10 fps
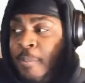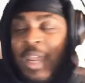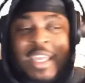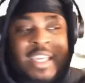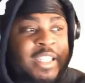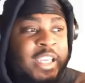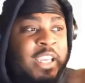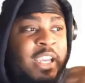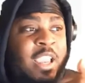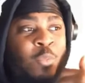like he
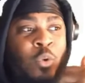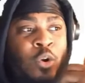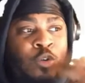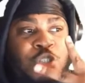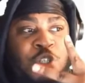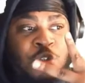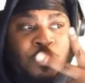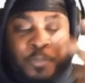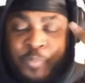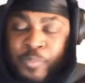did in World 2.
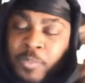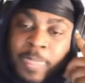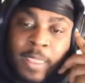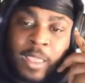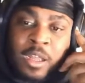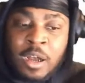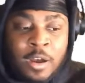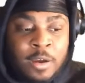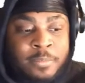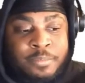
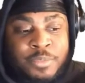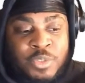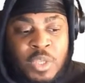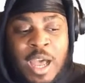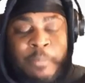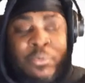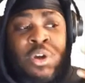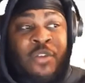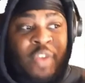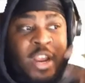So I'm
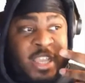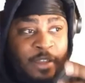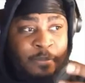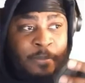gonna rank him,